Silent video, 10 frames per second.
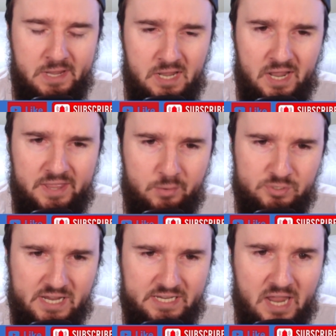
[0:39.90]
And then we'll
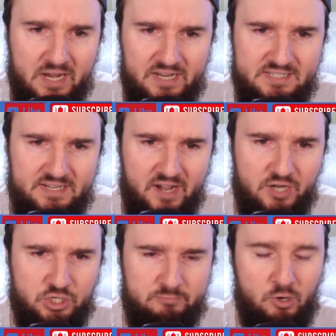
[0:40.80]
take Yankees and
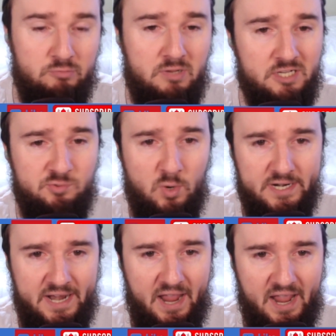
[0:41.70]
Dodgers both plus one and
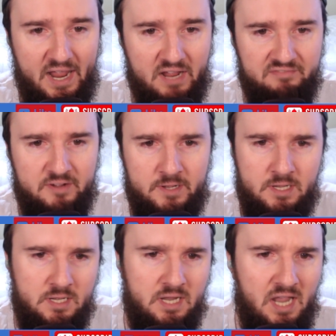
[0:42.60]
a half.
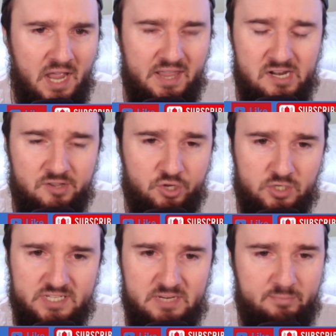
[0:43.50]
And then a
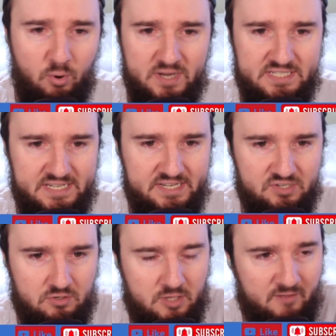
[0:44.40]
13 point teaser.
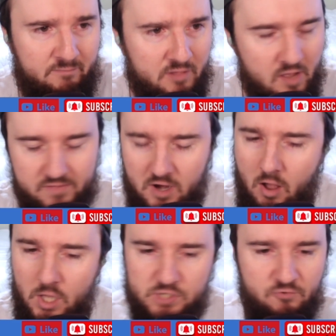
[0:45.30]
Love love the
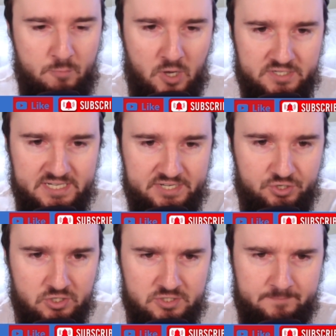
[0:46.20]
college football
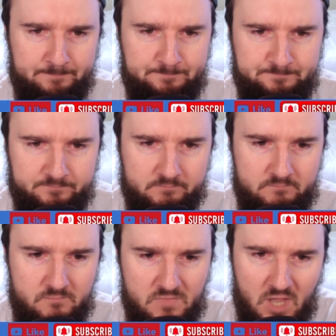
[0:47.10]
teasers.
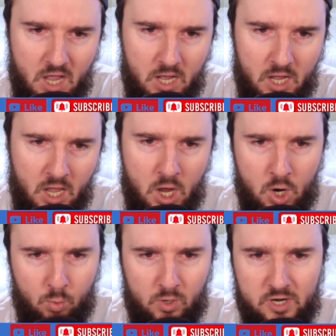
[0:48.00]
Uh,
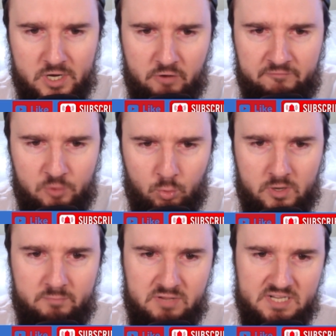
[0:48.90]
we're gonna go Florida
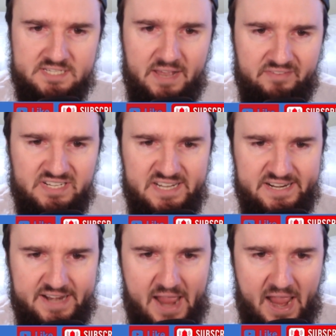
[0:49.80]
plus 17 and
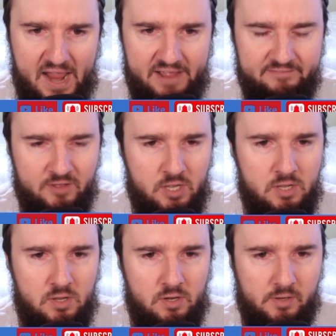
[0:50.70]
a half,
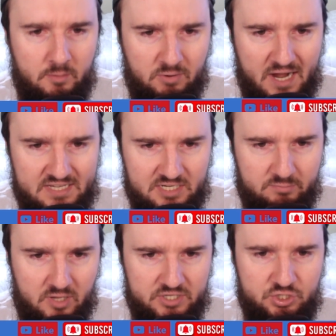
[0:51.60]
Nebraska
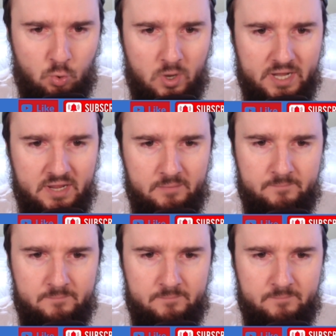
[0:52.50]
plus 20,